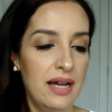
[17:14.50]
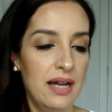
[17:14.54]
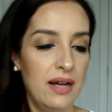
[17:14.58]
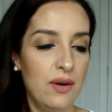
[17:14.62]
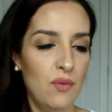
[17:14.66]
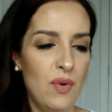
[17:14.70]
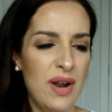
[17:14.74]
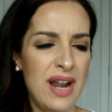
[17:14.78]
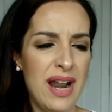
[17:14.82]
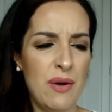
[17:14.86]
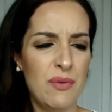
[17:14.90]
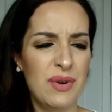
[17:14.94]

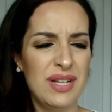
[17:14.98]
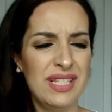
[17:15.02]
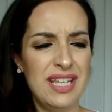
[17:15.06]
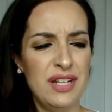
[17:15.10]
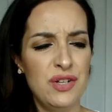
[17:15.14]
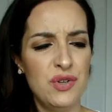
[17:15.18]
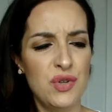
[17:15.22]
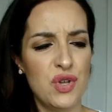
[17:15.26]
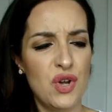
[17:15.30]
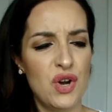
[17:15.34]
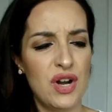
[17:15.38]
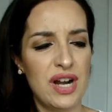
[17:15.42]
When I was in
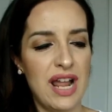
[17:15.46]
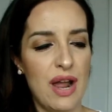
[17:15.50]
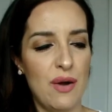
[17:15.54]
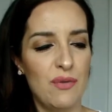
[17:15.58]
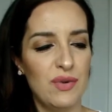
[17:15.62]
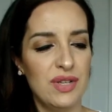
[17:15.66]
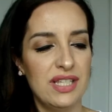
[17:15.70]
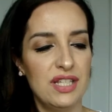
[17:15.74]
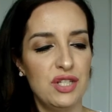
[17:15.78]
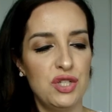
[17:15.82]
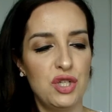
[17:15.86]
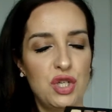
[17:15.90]
New York, I
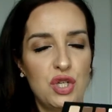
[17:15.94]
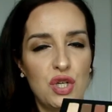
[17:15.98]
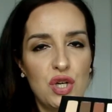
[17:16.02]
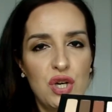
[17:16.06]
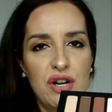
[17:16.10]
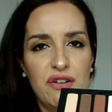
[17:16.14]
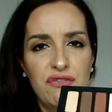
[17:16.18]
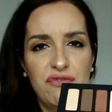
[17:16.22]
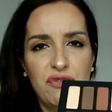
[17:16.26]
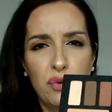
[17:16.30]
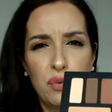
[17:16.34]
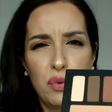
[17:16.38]
wasn't sure
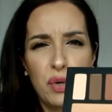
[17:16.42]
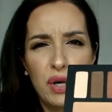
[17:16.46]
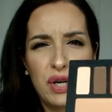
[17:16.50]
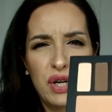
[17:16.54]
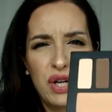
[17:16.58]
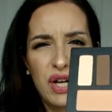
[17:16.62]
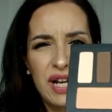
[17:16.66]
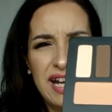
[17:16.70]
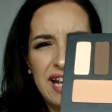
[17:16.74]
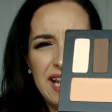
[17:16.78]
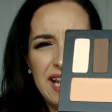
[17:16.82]
if we were gonna